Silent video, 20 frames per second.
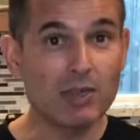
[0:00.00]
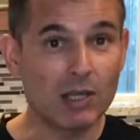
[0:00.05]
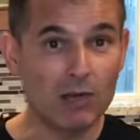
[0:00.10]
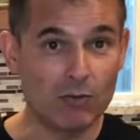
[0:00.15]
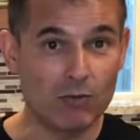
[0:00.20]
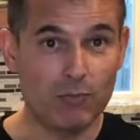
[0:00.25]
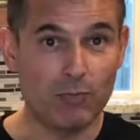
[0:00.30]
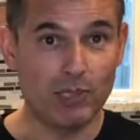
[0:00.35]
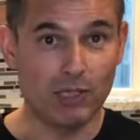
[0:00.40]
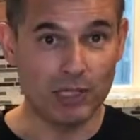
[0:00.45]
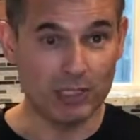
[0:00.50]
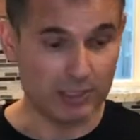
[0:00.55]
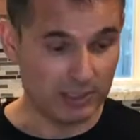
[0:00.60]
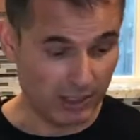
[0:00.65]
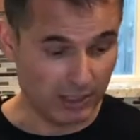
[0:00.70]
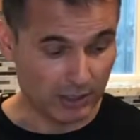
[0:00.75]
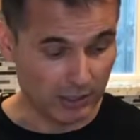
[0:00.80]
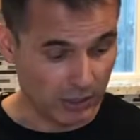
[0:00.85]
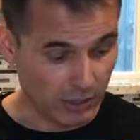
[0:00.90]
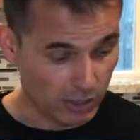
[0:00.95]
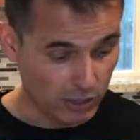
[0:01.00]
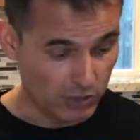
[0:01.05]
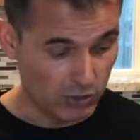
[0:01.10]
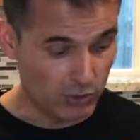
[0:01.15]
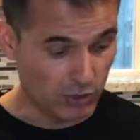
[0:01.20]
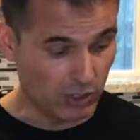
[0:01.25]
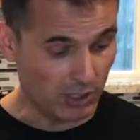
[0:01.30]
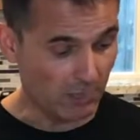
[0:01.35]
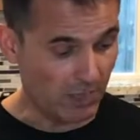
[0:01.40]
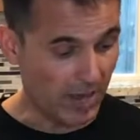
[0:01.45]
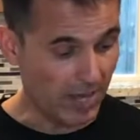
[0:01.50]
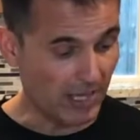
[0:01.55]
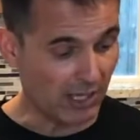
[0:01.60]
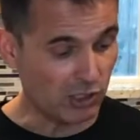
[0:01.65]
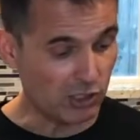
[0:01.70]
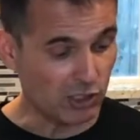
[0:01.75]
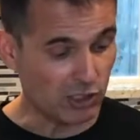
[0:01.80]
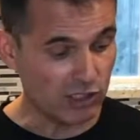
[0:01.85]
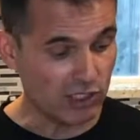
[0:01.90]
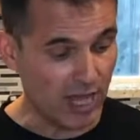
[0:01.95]
thing with polenta. You can make
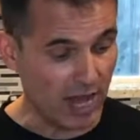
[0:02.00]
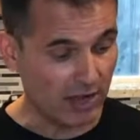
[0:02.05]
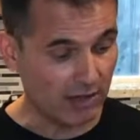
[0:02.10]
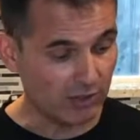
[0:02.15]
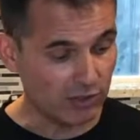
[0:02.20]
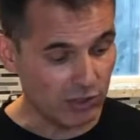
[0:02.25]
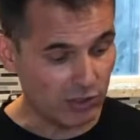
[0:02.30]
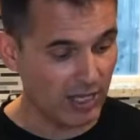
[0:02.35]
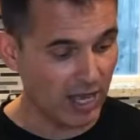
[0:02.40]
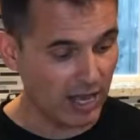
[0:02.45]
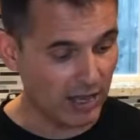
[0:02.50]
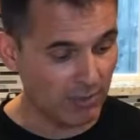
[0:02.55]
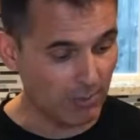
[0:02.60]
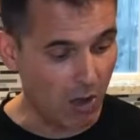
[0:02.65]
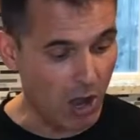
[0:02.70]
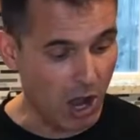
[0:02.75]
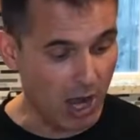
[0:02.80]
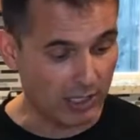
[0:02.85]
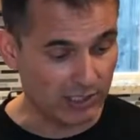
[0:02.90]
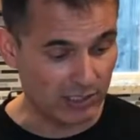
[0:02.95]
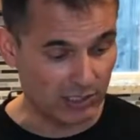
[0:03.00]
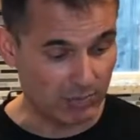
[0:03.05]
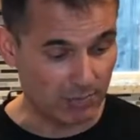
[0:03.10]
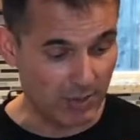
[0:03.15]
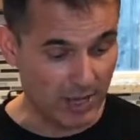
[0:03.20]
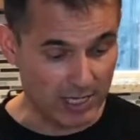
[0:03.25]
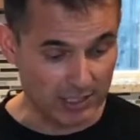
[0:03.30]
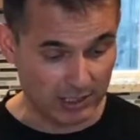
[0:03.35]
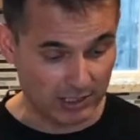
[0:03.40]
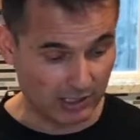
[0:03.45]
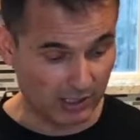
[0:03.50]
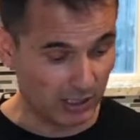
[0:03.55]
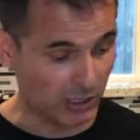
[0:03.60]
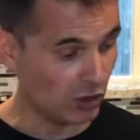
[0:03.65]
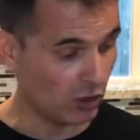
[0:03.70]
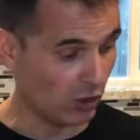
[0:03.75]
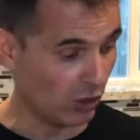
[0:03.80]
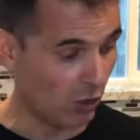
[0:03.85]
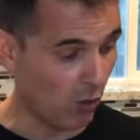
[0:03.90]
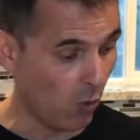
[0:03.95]
it just out of the box. It's basically
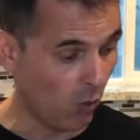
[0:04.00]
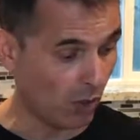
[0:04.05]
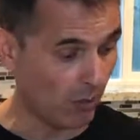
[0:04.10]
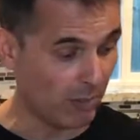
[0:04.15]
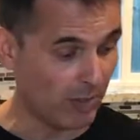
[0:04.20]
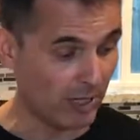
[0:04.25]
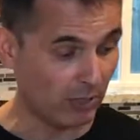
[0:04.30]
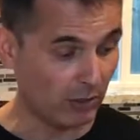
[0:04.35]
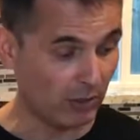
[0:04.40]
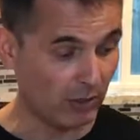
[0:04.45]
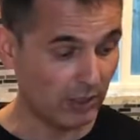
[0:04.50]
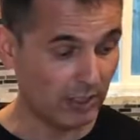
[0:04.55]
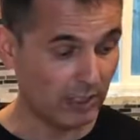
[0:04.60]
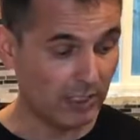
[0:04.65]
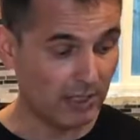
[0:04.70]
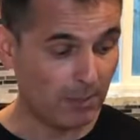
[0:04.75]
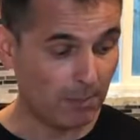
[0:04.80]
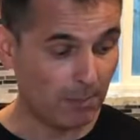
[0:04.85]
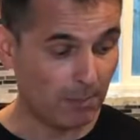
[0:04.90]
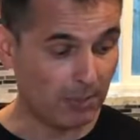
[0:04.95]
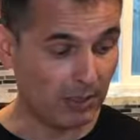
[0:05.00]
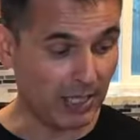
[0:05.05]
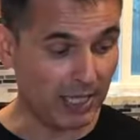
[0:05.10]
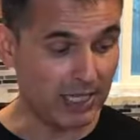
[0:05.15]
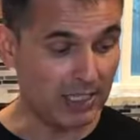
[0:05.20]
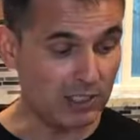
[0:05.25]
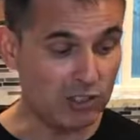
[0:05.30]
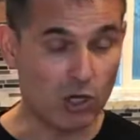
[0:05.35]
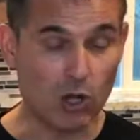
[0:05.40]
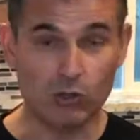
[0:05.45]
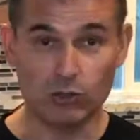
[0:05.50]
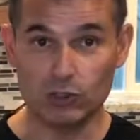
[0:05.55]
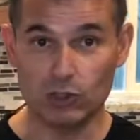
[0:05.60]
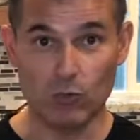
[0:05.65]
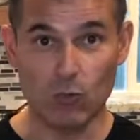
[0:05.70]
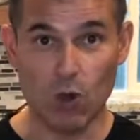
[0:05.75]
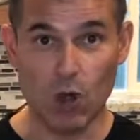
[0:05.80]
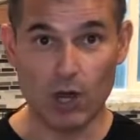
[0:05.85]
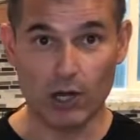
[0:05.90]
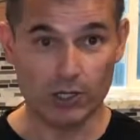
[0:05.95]
just cornmeal, plain
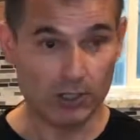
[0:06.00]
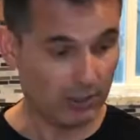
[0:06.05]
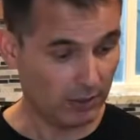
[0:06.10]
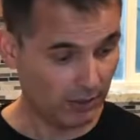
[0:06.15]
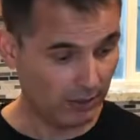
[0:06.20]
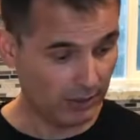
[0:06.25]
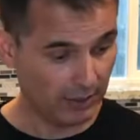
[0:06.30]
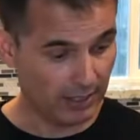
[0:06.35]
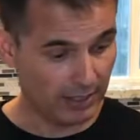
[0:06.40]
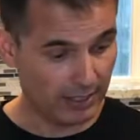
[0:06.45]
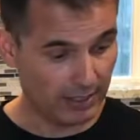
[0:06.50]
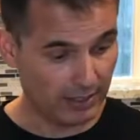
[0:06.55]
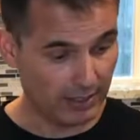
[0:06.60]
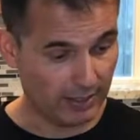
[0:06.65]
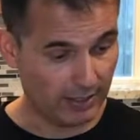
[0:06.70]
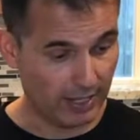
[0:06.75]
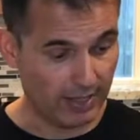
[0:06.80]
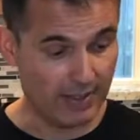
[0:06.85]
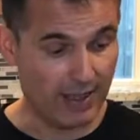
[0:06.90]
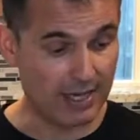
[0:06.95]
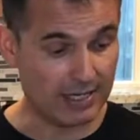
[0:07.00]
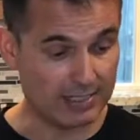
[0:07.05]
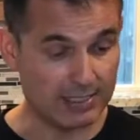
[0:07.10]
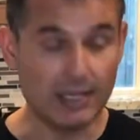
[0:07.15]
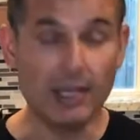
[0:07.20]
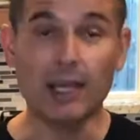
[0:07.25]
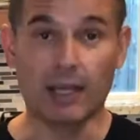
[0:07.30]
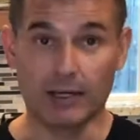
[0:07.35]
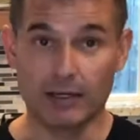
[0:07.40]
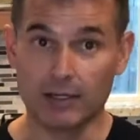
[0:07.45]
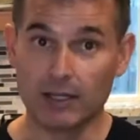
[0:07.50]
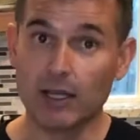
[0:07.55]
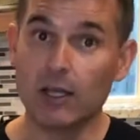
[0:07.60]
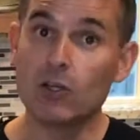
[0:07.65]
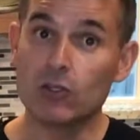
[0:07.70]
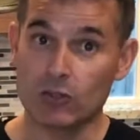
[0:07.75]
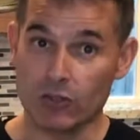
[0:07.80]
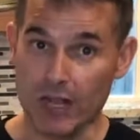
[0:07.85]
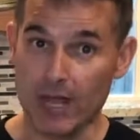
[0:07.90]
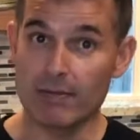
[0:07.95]
salted water, and that is it.
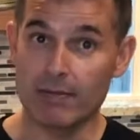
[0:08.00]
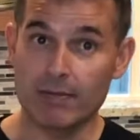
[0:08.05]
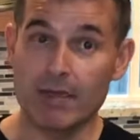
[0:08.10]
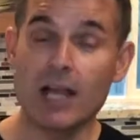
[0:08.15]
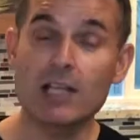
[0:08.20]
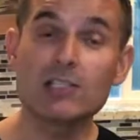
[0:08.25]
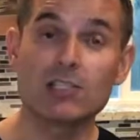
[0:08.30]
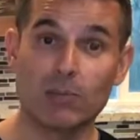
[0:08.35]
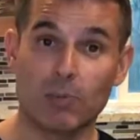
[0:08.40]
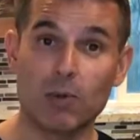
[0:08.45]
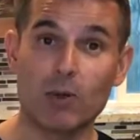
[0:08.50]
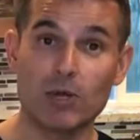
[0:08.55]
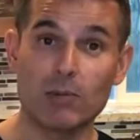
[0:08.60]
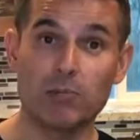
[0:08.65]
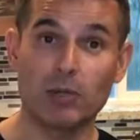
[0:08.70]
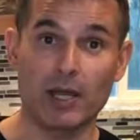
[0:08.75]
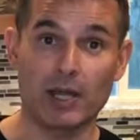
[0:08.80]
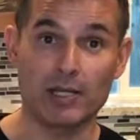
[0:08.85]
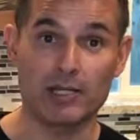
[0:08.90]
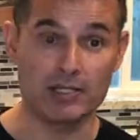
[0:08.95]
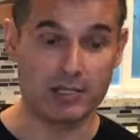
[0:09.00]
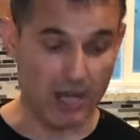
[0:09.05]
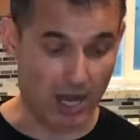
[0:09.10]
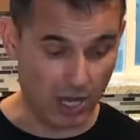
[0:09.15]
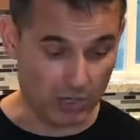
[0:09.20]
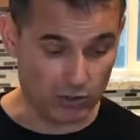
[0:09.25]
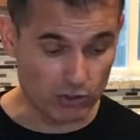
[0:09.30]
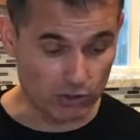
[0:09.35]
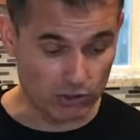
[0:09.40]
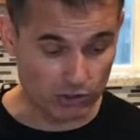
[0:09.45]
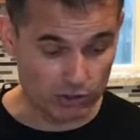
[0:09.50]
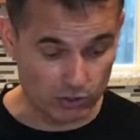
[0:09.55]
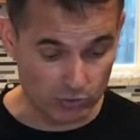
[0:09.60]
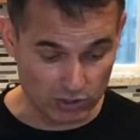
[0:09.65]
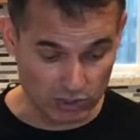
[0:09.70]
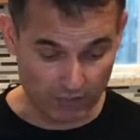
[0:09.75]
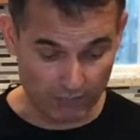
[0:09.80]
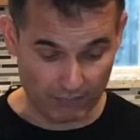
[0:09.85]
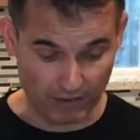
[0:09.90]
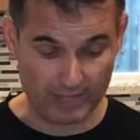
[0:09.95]
So that's the pretty plain style. You could do
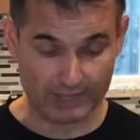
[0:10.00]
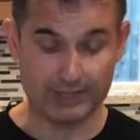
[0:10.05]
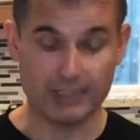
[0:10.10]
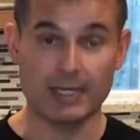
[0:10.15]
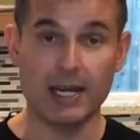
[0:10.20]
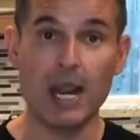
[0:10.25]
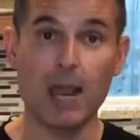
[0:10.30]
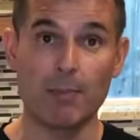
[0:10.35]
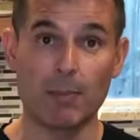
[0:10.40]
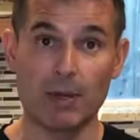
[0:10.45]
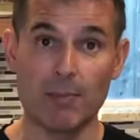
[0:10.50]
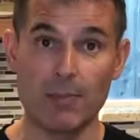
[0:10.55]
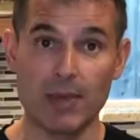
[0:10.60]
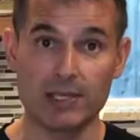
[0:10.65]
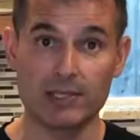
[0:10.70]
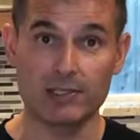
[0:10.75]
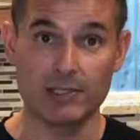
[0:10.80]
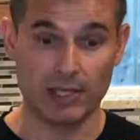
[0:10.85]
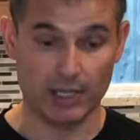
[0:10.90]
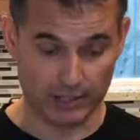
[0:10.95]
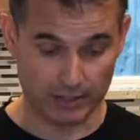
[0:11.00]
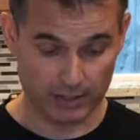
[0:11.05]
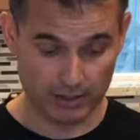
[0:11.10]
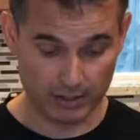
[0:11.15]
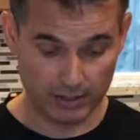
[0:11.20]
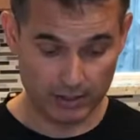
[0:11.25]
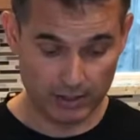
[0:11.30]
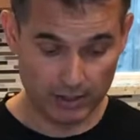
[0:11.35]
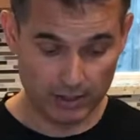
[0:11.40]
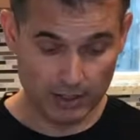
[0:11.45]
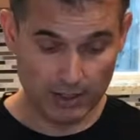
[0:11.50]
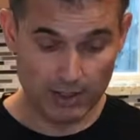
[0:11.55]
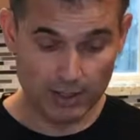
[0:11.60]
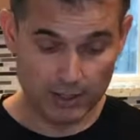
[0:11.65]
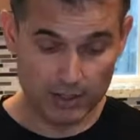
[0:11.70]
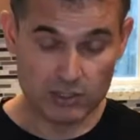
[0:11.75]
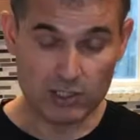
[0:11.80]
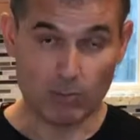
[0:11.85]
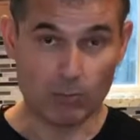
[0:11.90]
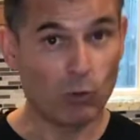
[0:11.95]
stuff like today. I'm going to mix in
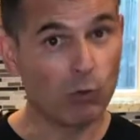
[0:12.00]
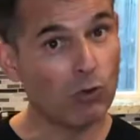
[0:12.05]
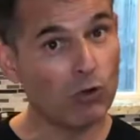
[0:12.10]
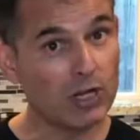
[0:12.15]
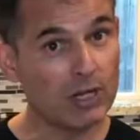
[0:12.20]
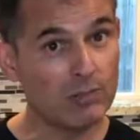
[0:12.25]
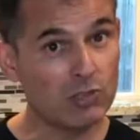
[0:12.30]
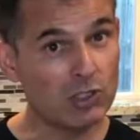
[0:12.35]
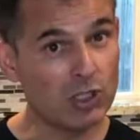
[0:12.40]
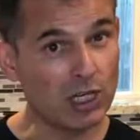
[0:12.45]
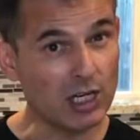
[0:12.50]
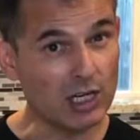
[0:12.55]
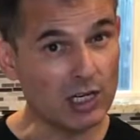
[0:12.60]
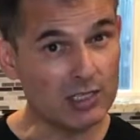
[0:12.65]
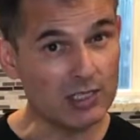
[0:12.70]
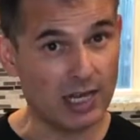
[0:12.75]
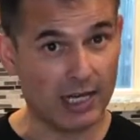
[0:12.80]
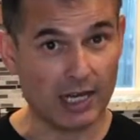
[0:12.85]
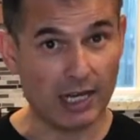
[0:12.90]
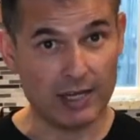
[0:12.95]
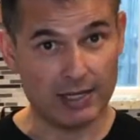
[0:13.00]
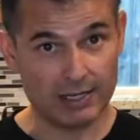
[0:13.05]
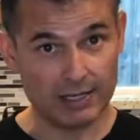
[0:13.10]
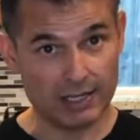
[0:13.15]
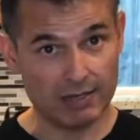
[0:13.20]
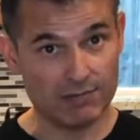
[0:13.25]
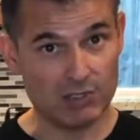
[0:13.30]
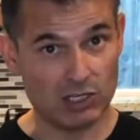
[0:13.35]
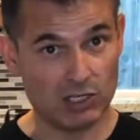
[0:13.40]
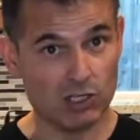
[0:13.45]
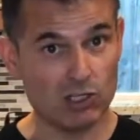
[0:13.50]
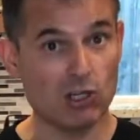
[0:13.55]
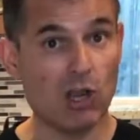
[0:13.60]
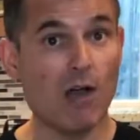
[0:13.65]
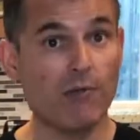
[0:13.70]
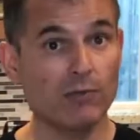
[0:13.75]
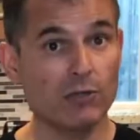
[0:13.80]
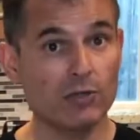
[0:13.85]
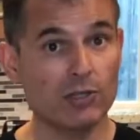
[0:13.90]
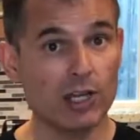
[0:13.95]
some cream cheese that kind of gives it a
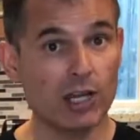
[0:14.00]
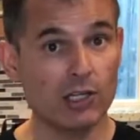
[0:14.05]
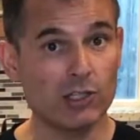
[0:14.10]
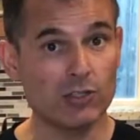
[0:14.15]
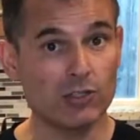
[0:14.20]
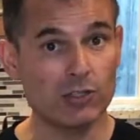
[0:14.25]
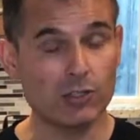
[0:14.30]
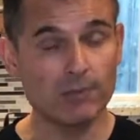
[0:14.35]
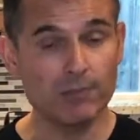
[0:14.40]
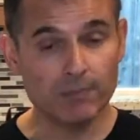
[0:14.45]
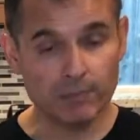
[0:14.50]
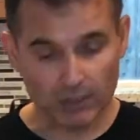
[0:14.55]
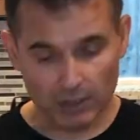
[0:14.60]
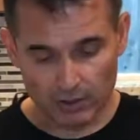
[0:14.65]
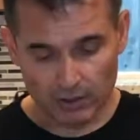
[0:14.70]
softer texture.